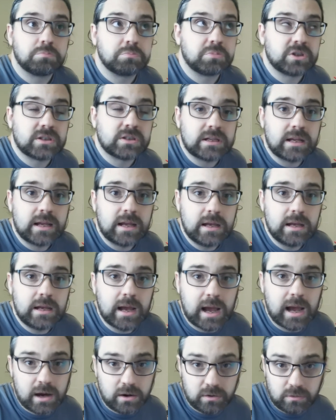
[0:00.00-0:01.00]
Say
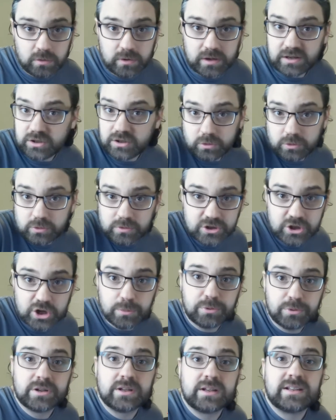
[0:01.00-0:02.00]
how you
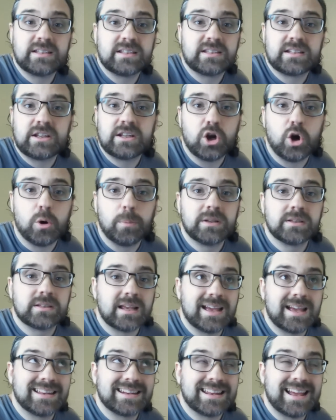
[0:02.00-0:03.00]
interpret existing comments
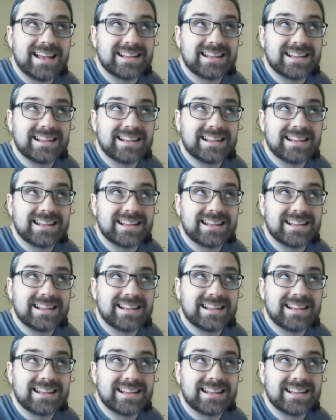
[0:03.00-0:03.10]
and